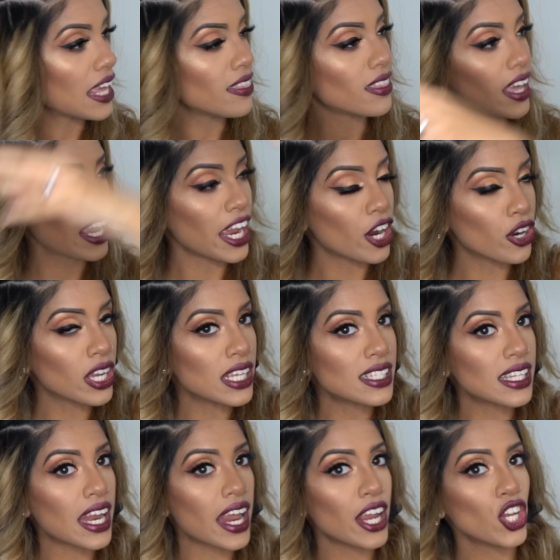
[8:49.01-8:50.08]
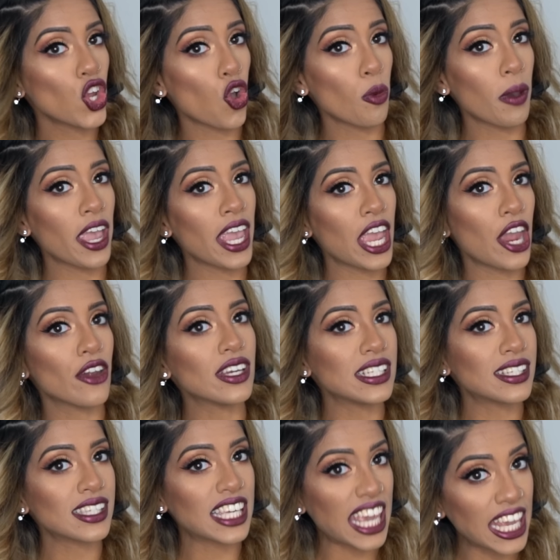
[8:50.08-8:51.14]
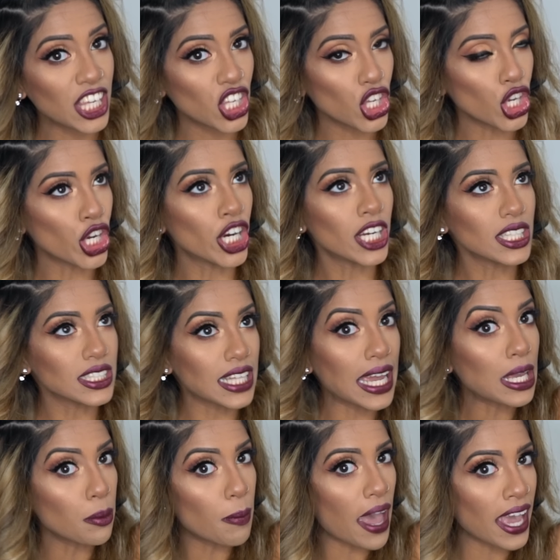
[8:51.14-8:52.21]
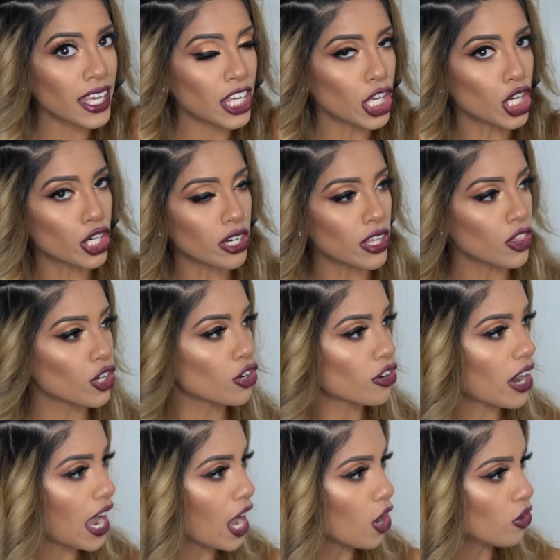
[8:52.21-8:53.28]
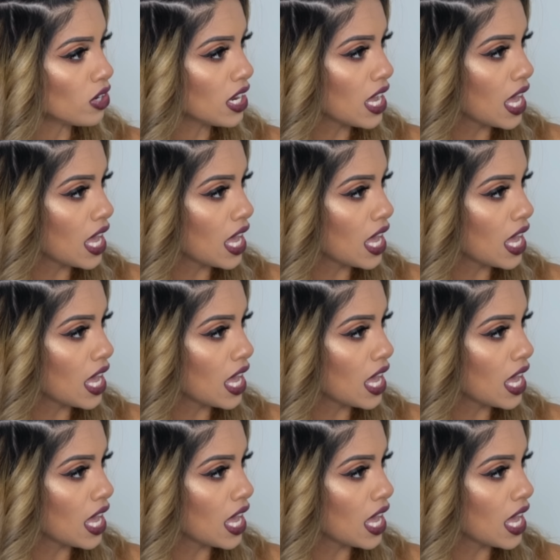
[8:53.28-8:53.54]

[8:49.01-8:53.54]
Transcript: in the areas that I know my hair is kinkier, like back here in the crown,